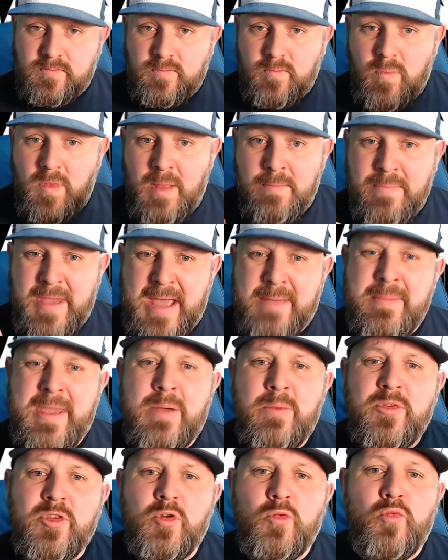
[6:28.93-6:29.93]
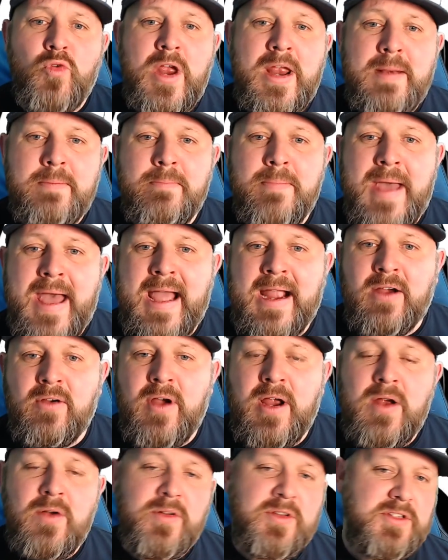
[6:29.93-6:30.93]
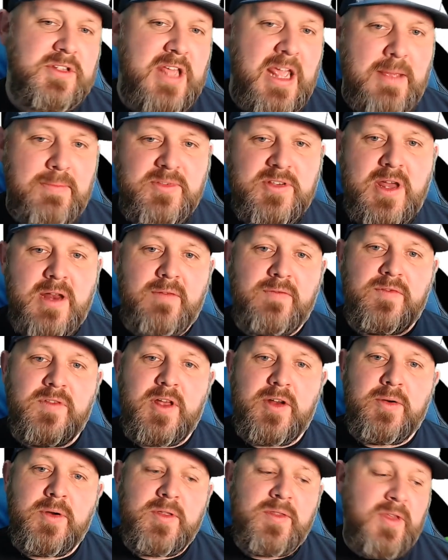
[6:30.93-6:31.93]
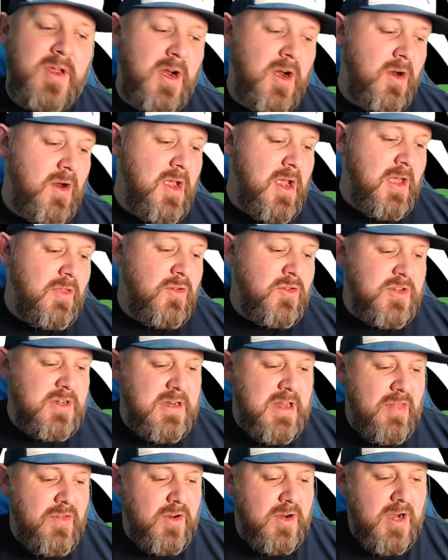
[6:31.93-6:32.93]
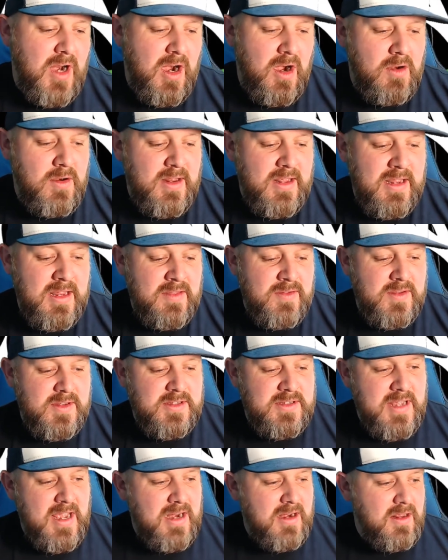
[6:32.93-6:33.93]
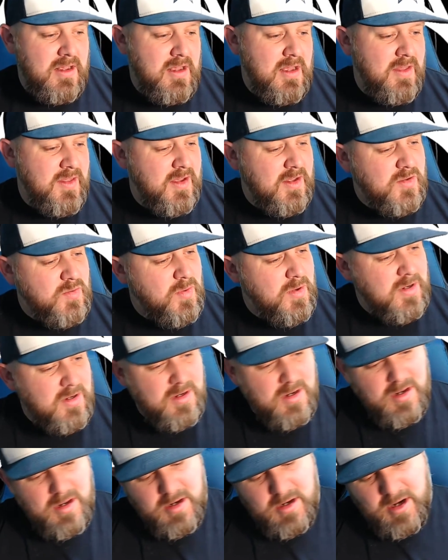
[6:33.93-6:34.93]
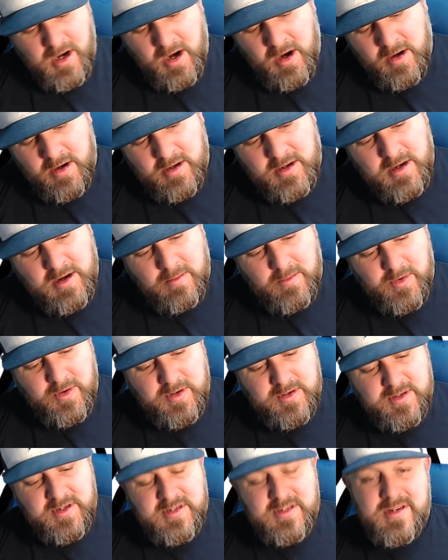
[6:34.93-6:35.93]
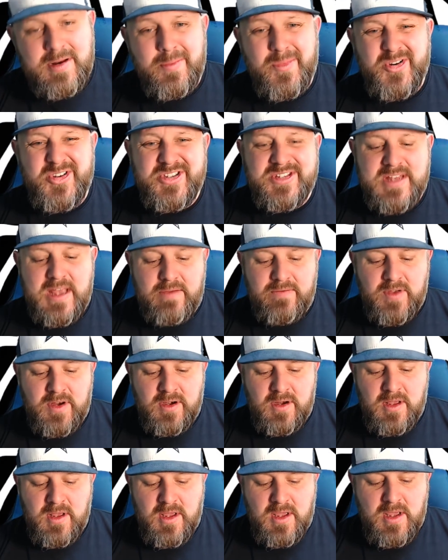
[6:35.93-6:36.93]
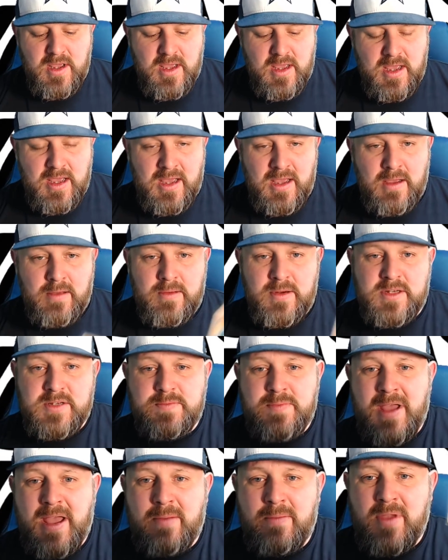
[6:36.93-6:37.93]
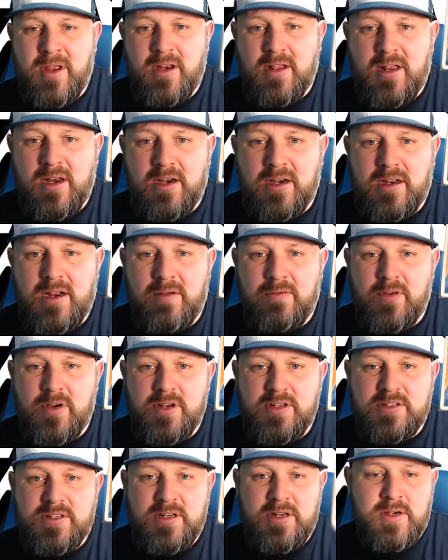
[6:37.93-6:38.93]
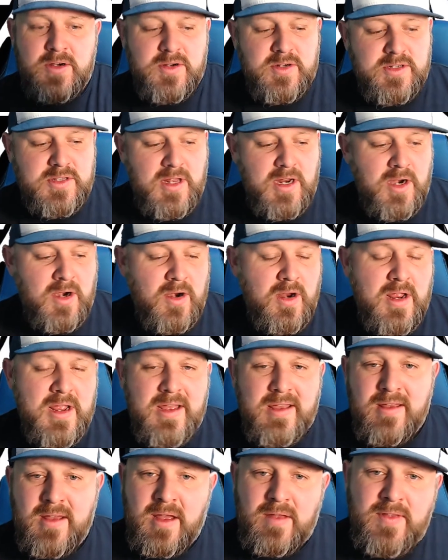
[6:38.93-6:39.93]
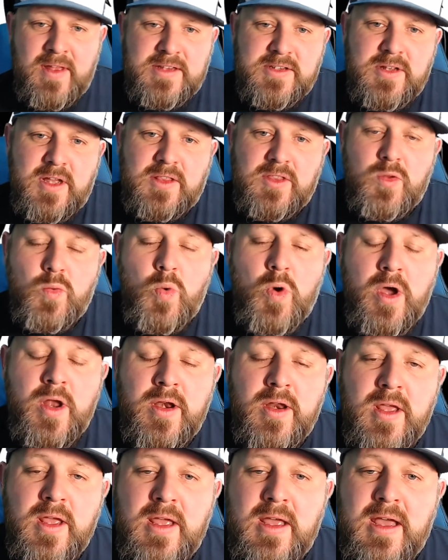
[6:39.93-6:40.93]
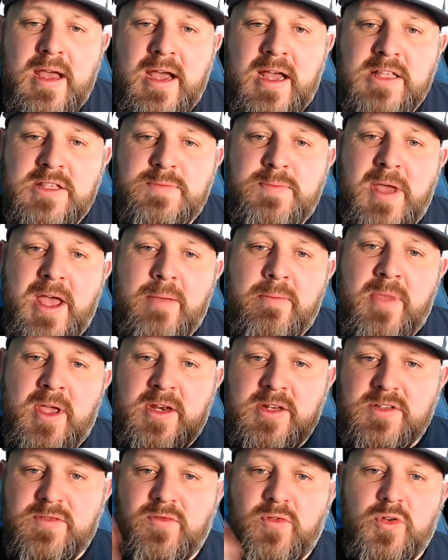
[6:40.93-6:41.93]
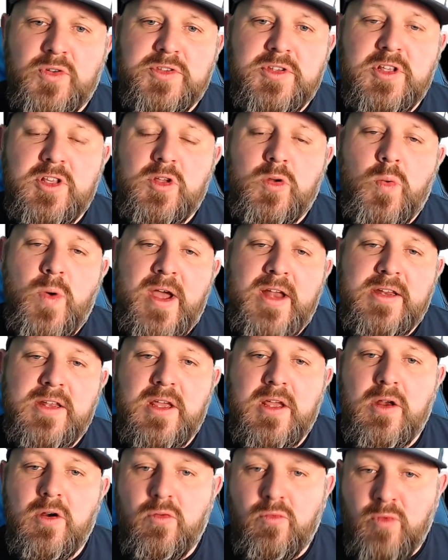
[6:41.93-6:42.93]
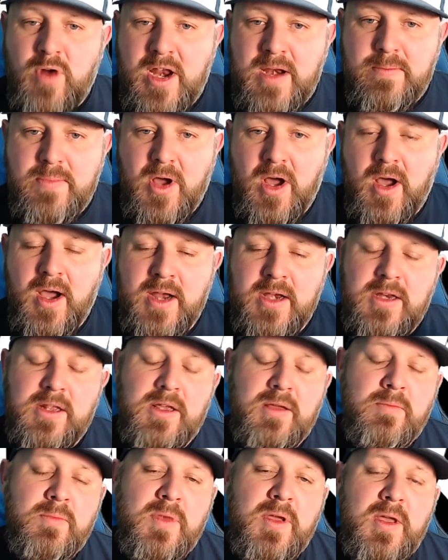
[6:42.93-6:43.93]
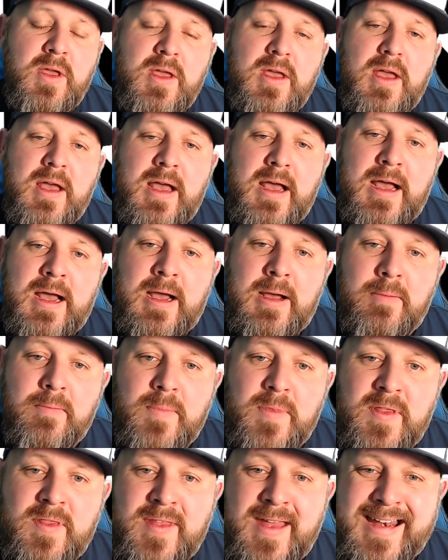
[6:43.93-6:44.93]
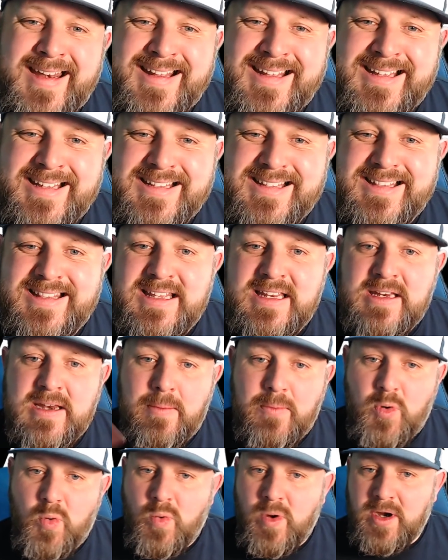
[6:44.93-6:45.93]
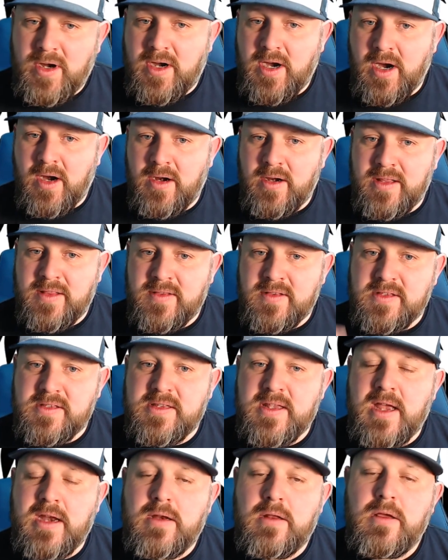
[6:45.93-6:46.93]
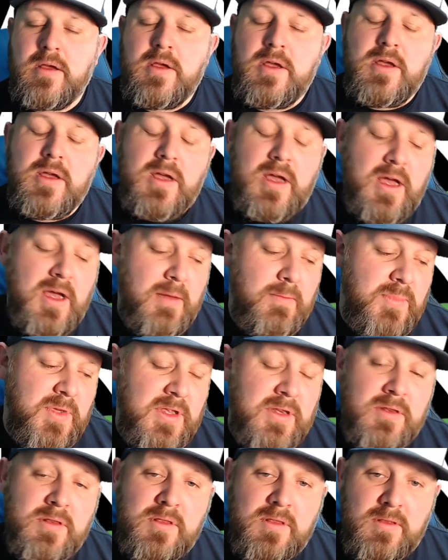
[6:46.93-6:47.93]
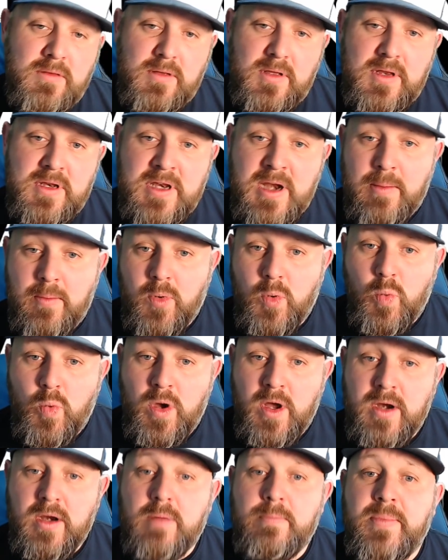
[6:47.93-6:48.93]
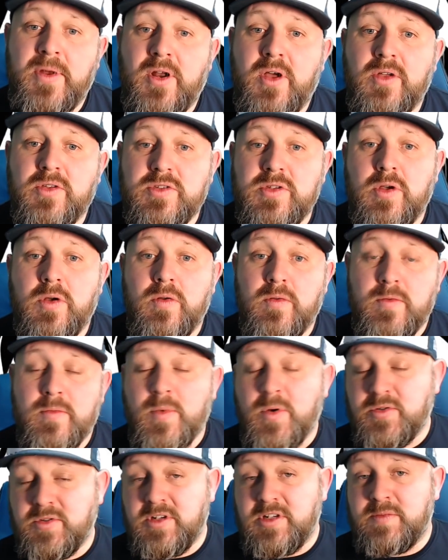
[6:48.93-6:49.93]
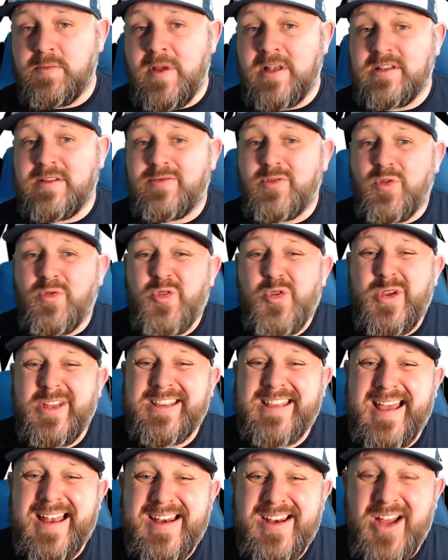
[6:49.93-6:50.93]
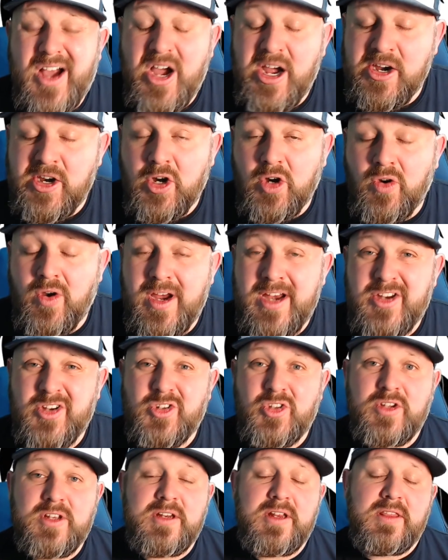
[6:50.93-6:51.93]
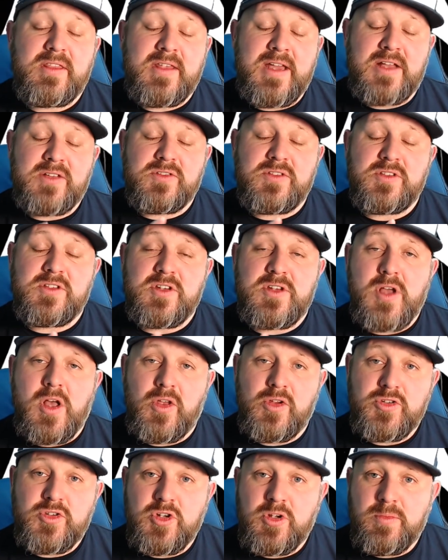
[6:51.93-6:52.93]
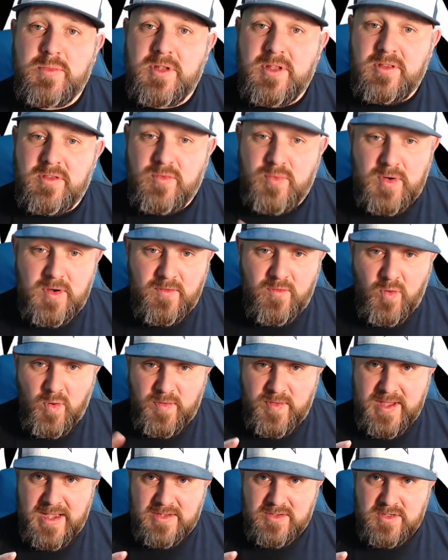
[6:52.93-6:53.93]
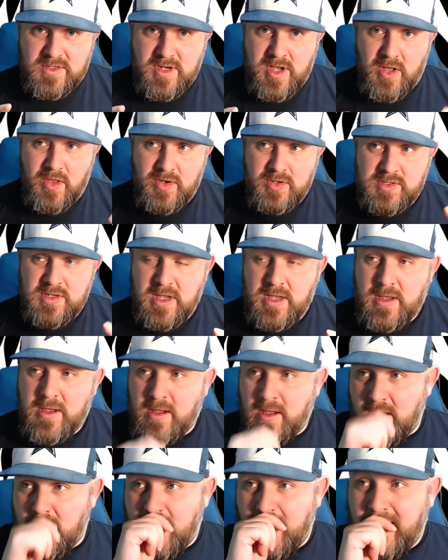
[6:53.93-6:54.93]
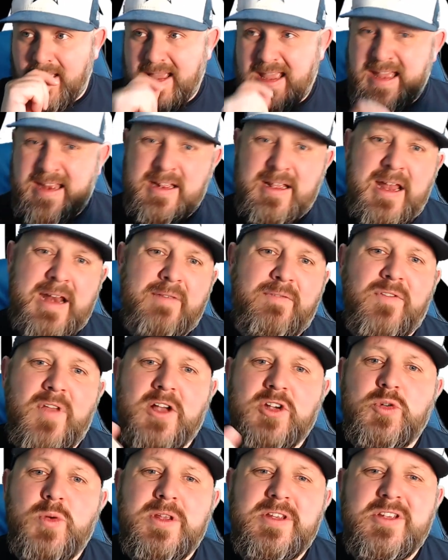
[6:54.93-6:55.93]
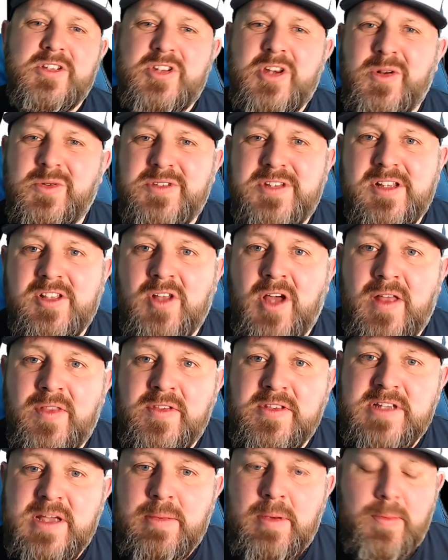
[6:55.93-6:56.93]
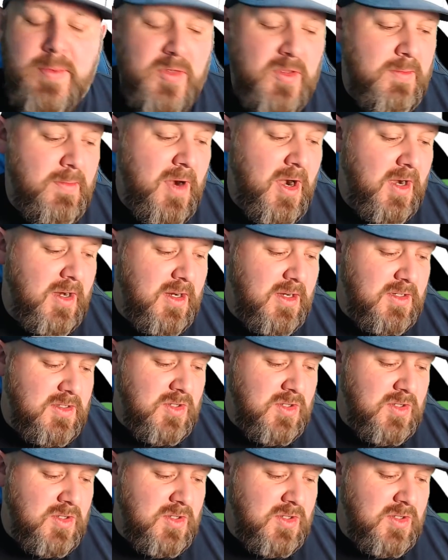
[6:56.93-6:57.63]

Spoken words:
Batman with a red background, his cape's kind of fluttering there. There's another card in the set, I think it's what card number is this, number 7, and it's Batman kind of covering his ears there. That's not the one. It's Batman, his full silhouette, red behind him, and that is the number 1 card in the set, being number 1, but also the most expensive. So if you get that in a higher grade, you're looking at thousands of dollars. You could be $3,000 to $4,000, and it kind of fluctuates because you don't see a lot of these come up on the market.